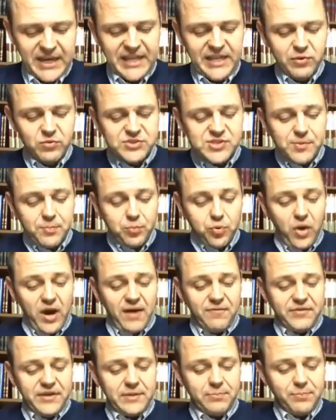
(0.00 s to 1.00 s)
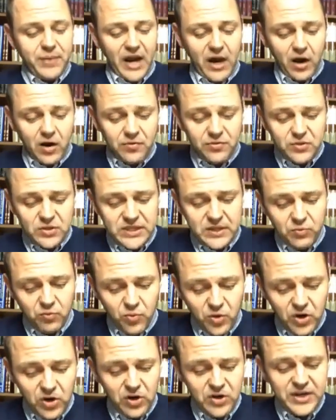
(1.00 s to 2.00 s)
He was a prophet, powerful in
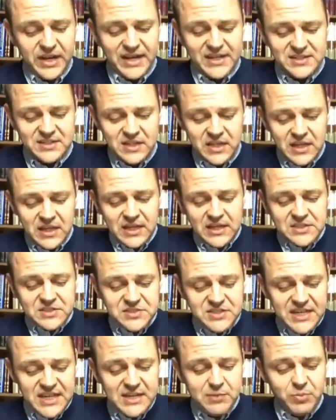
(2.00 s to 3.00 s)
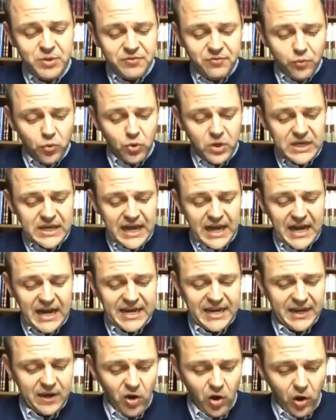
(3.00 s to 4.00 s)
word and deed before
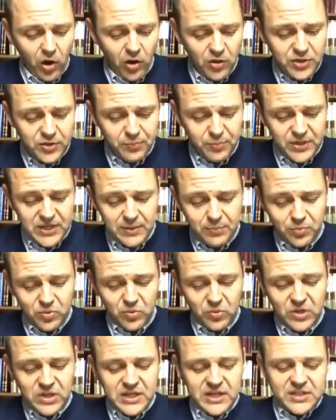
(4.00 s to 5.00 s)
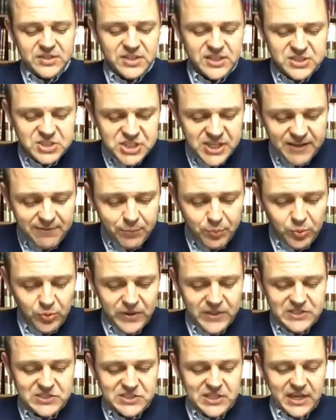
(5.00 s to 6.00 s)
God and all the people. The chief
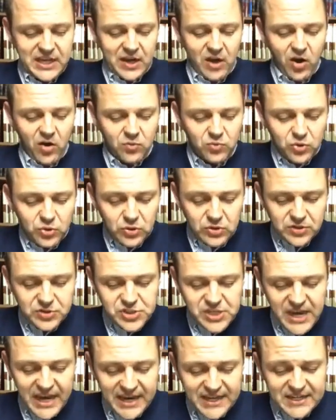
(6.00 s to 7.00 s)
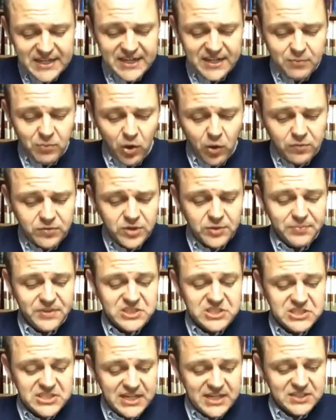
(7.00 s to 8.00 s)
priests and our rulers handed him over to be
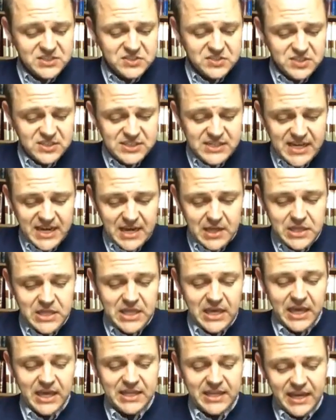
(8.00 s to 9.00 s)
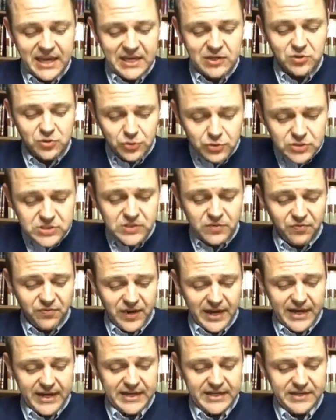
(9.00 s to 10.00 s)
sentenced to death, and they
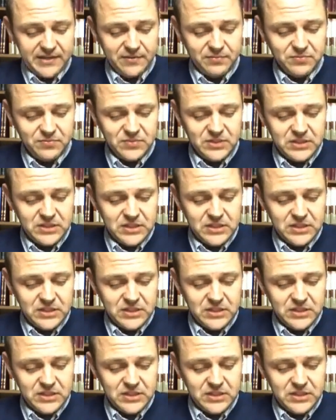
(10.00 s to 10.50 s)
crucified him.